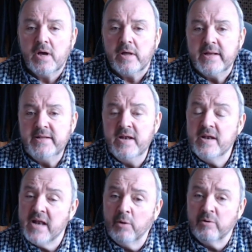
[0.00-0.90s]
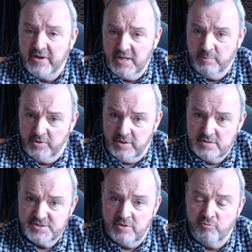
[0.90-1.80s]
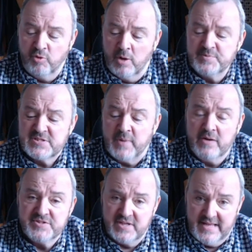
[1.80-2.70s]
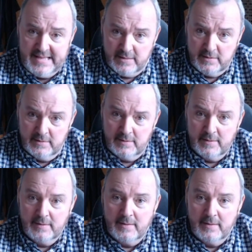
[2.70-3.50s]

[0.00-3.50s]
and they didn't know of anybody. So Rob spoke to Ian.